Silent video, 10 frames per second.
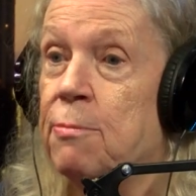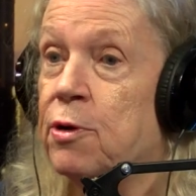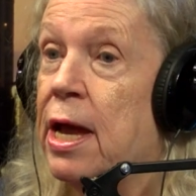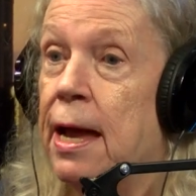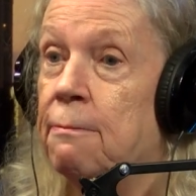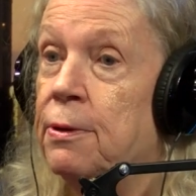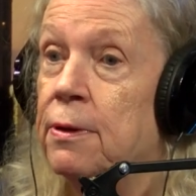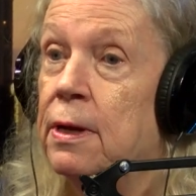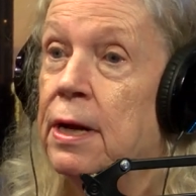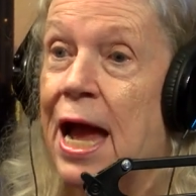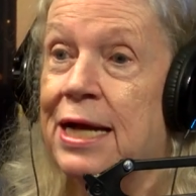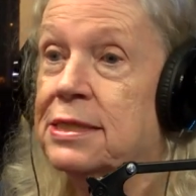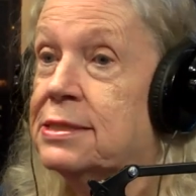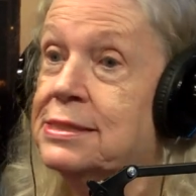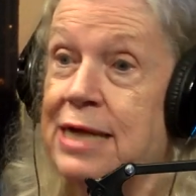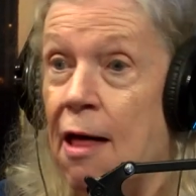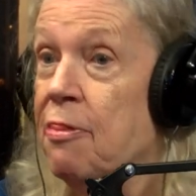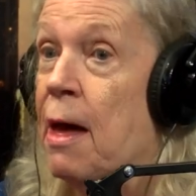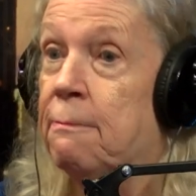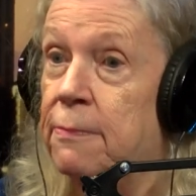labor camp and
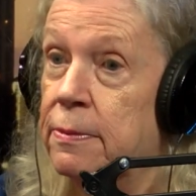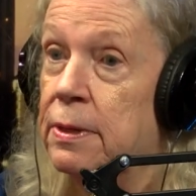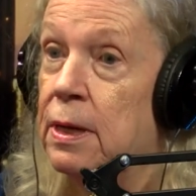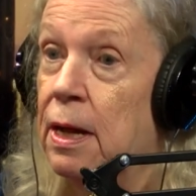sell them